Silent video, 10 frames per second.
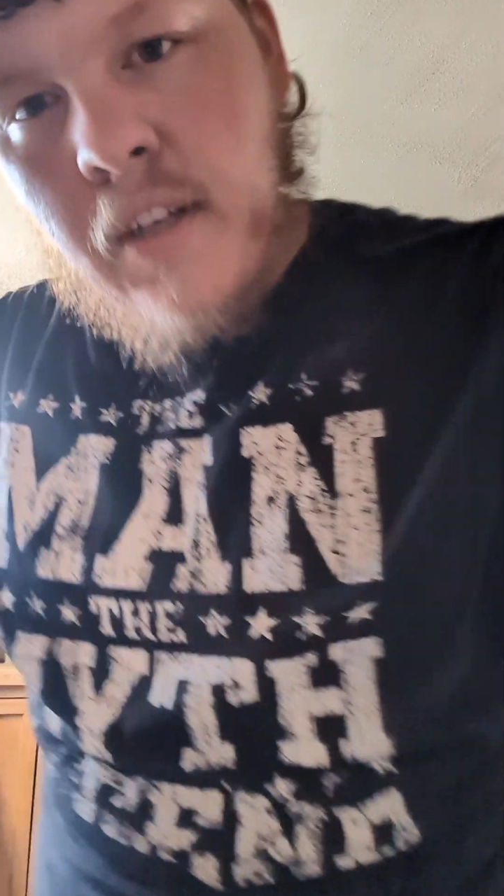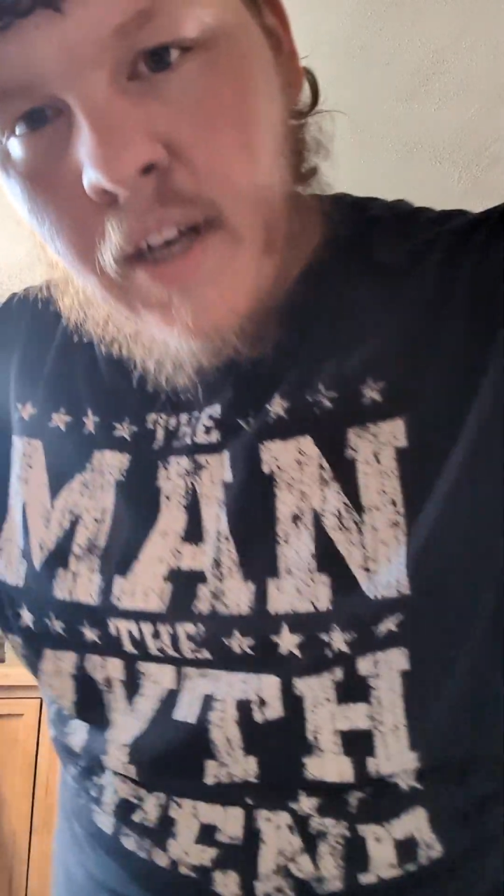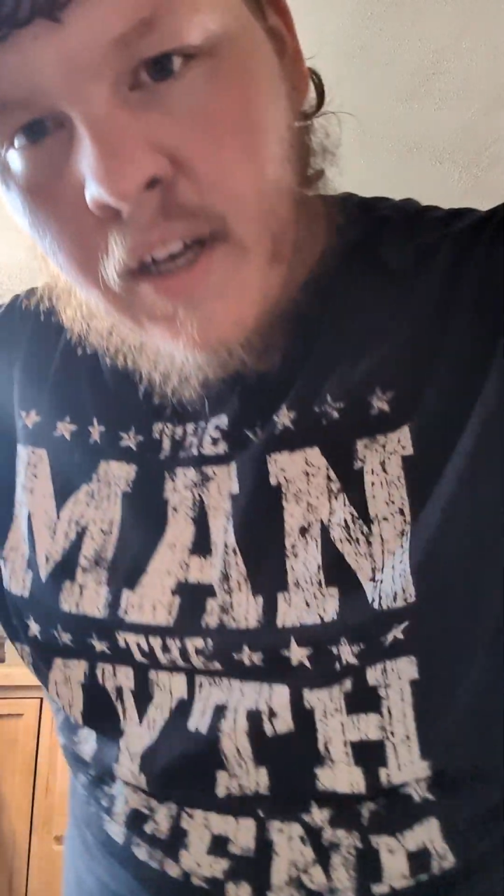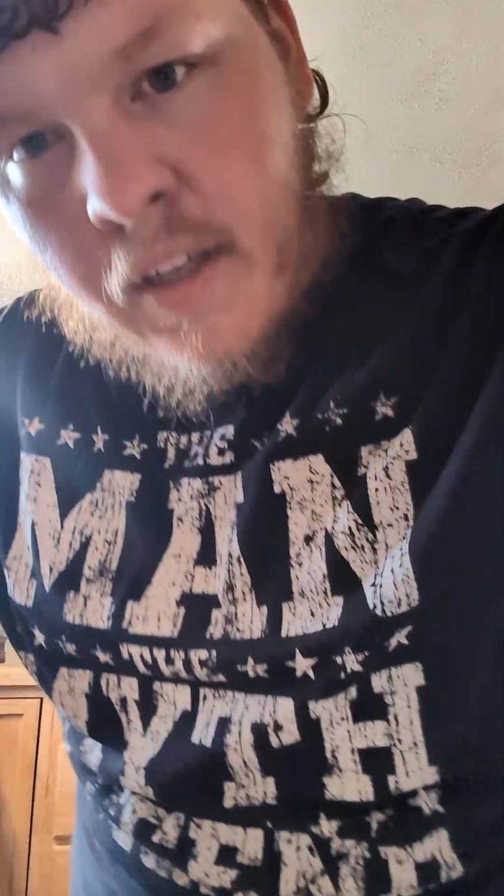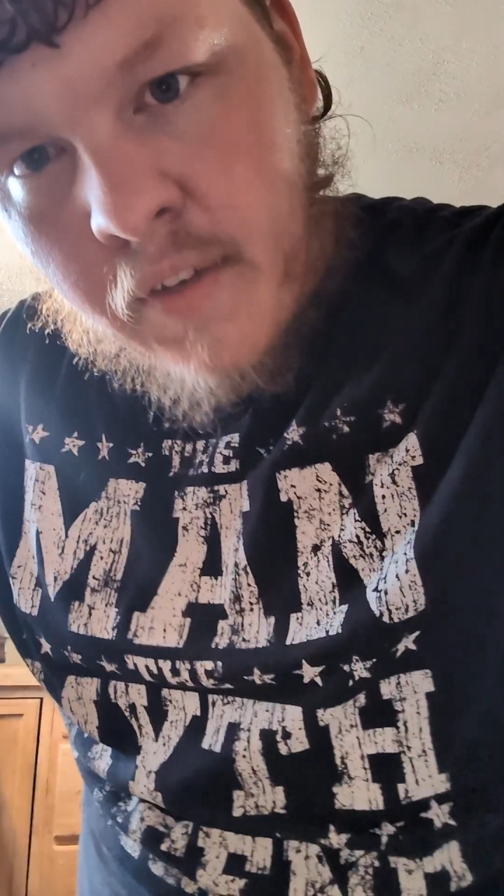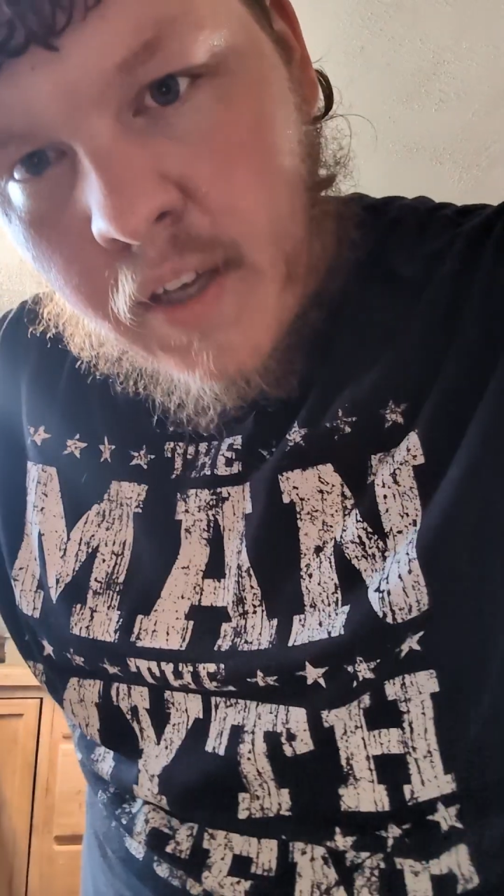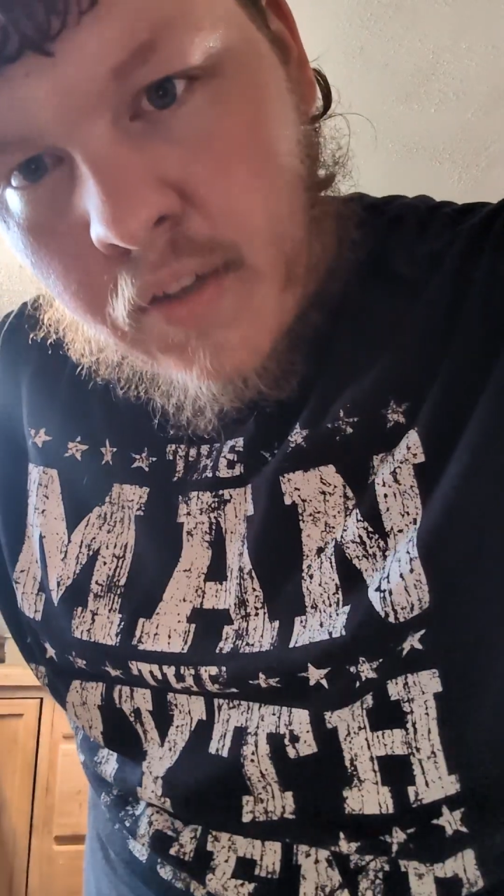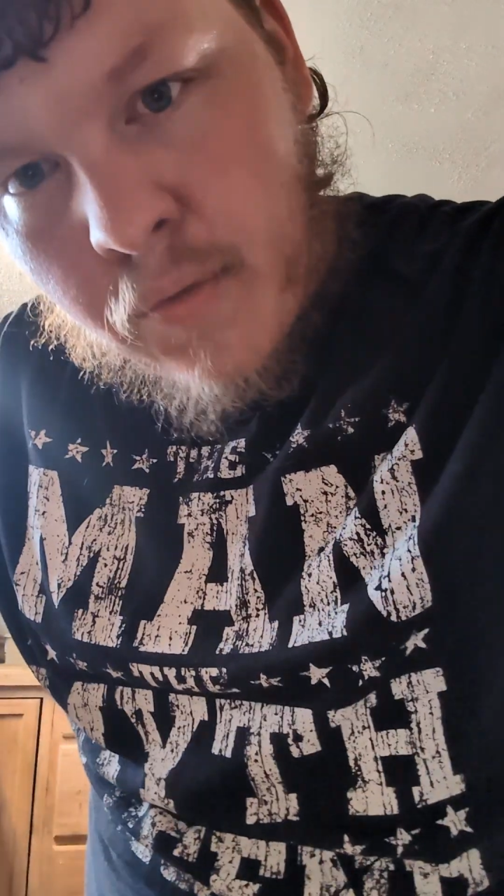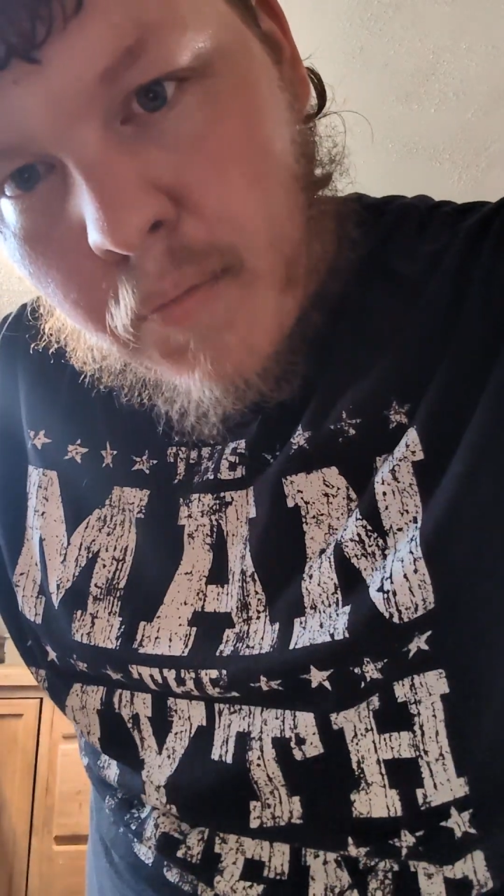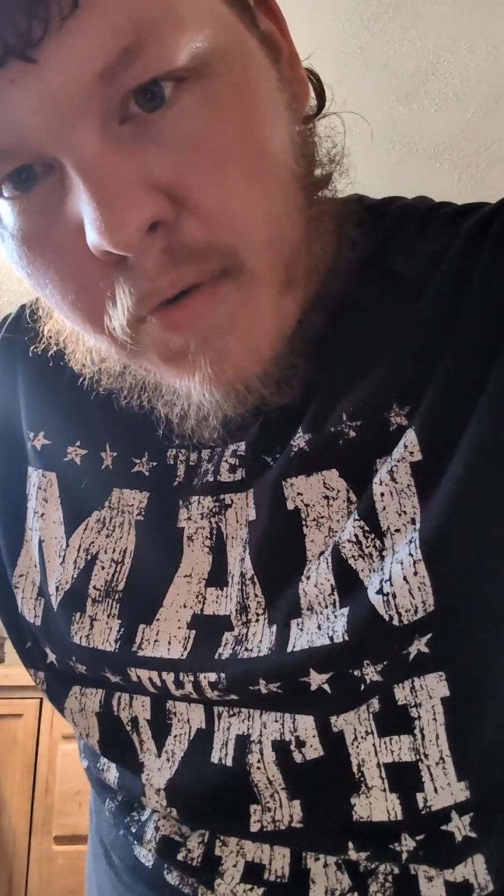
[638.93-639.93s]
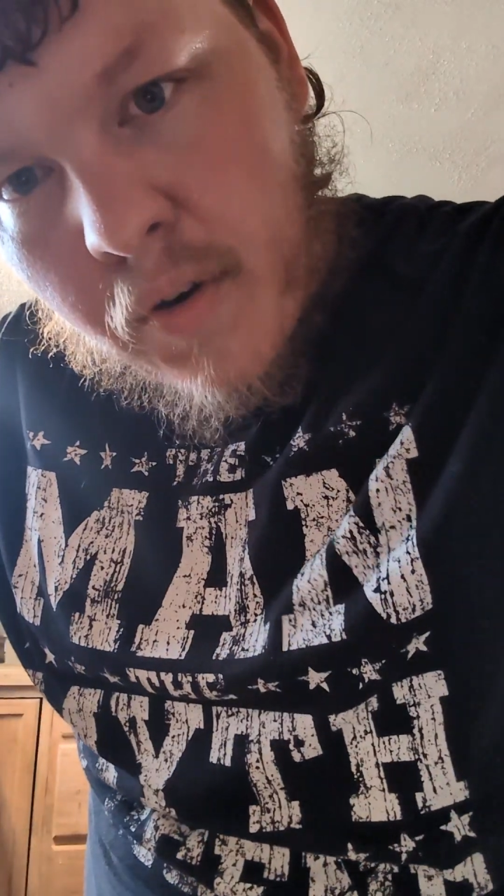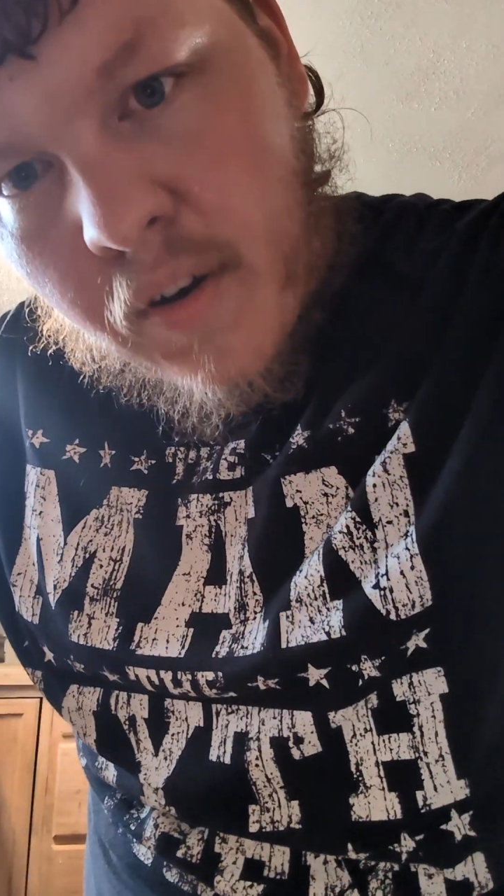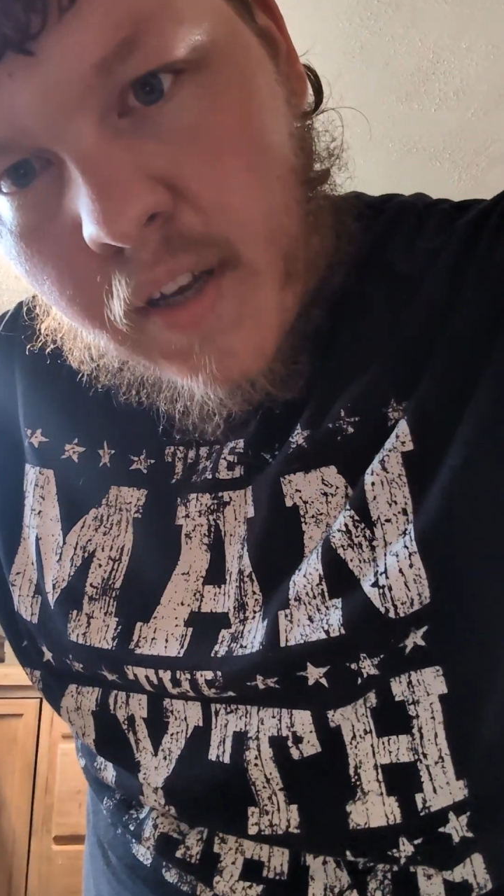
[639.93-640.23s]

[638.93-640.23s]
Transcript: here, I'll give you guys one more